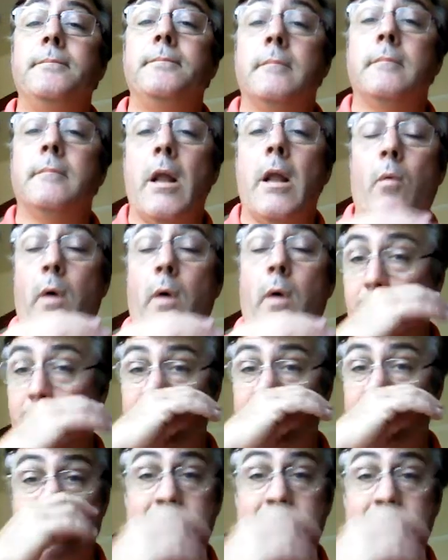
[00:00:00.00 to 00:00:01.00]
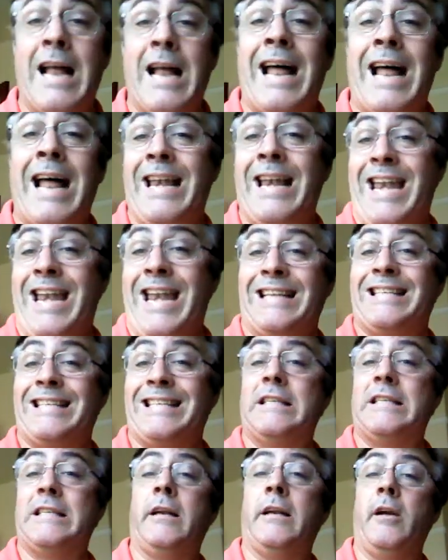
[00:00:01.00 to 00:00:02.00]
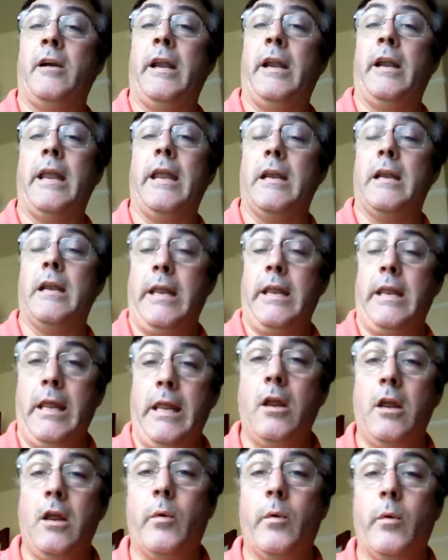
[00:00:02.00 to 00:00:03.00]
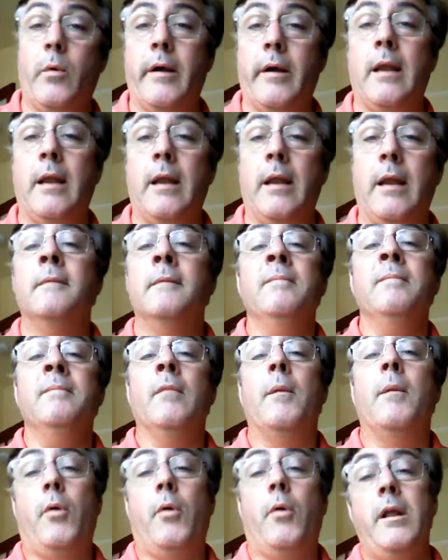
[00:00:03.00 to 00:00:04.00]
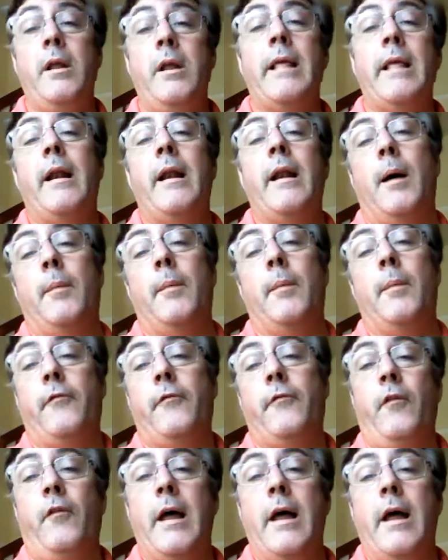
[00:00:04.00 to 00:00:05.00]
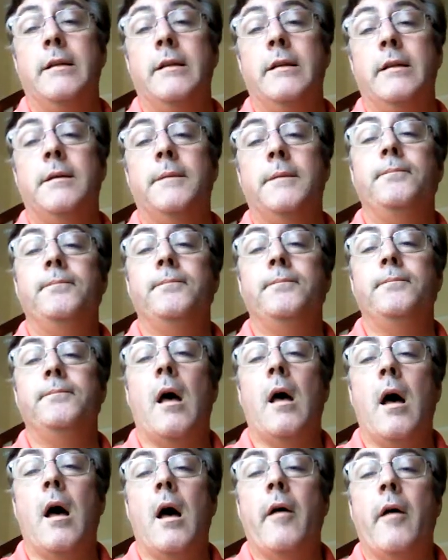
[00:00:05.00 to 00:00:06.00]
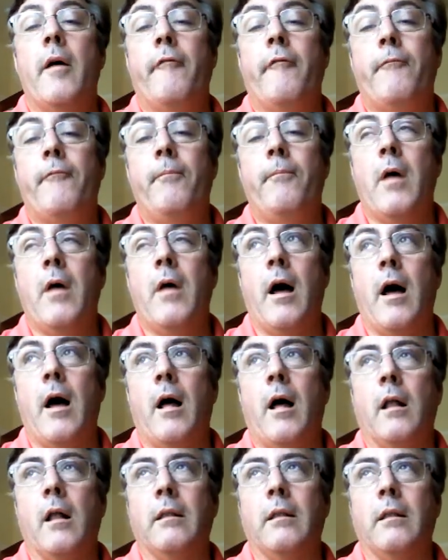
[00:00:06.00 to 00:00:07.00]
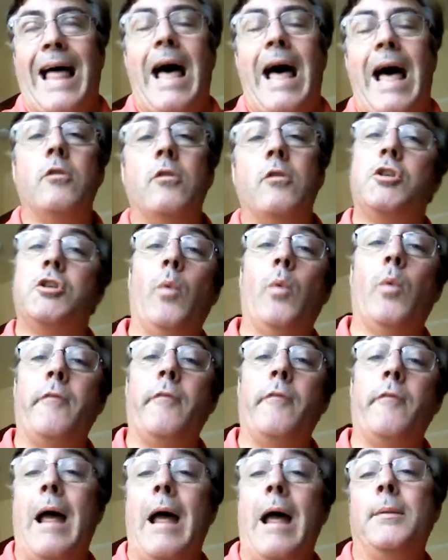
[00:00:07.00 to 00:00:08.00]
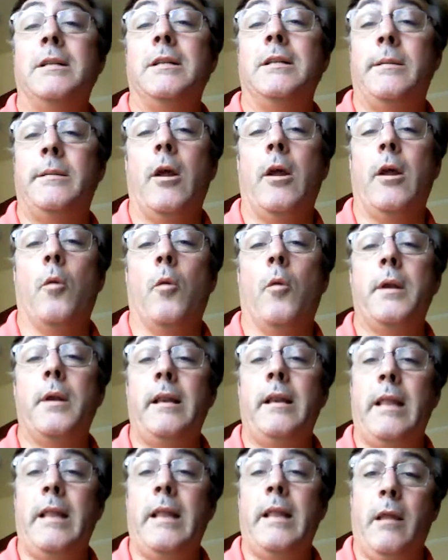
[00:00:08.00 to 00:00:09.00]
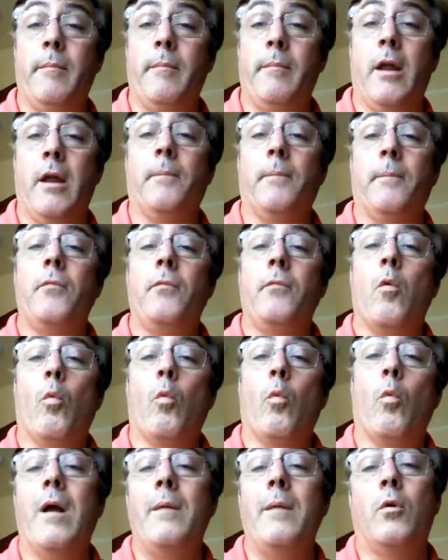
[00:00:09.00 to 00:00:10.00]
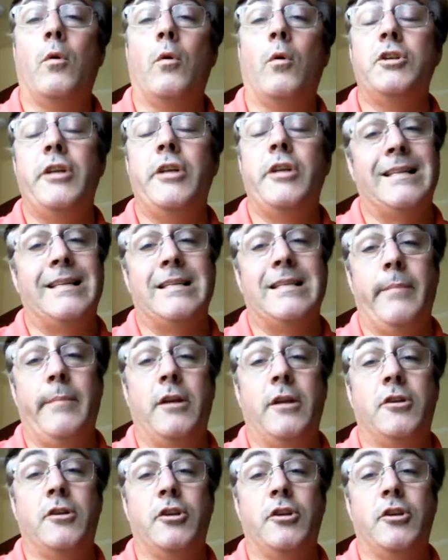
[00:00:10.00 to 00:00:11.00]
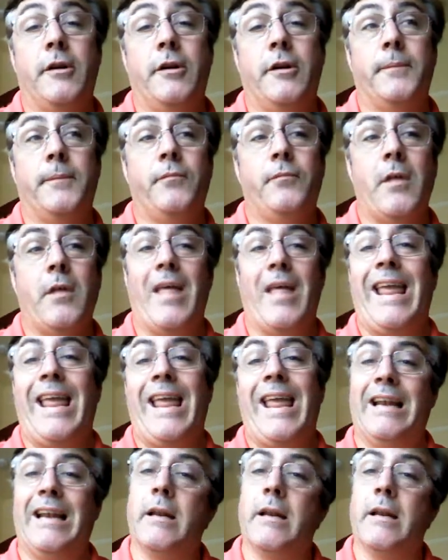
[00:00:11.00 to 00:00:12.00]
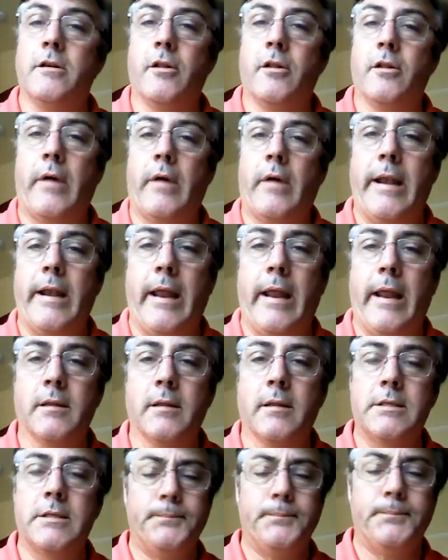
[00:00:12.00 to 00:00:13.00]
Now, while this is not necessary in an e-query, putting that up front allows whoever happens to be opening the email one more chance to make sure that they get it into the right hands.